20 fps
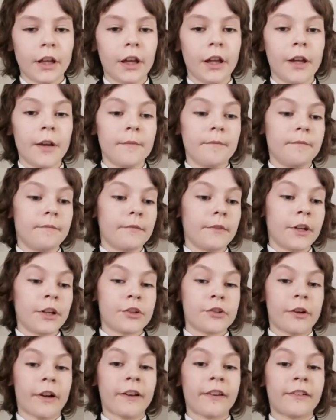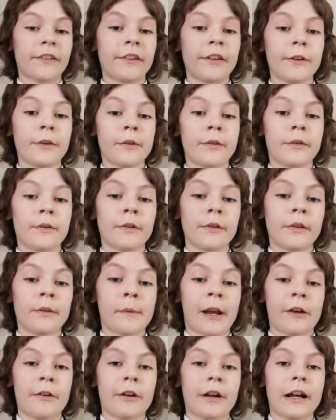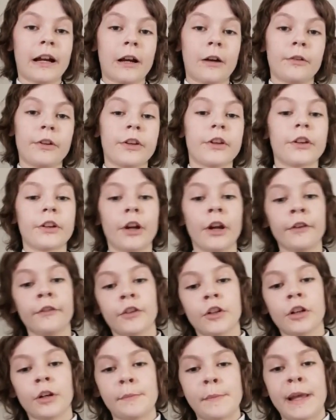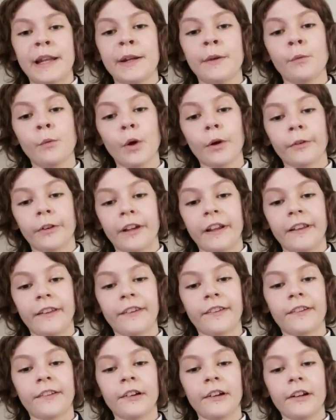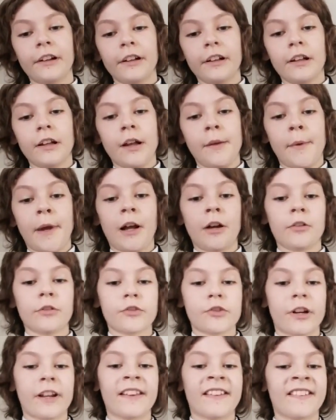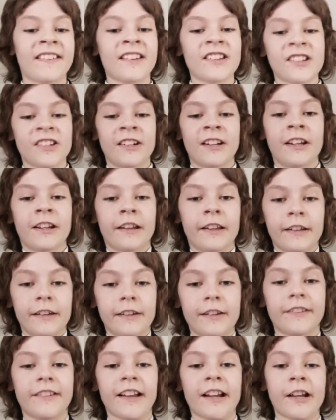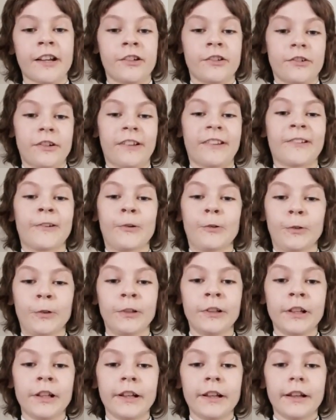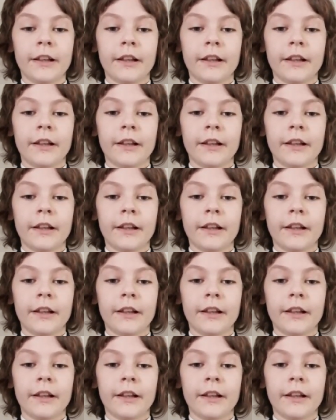address to you about how you can overcome any worries about transitioning into secondary school.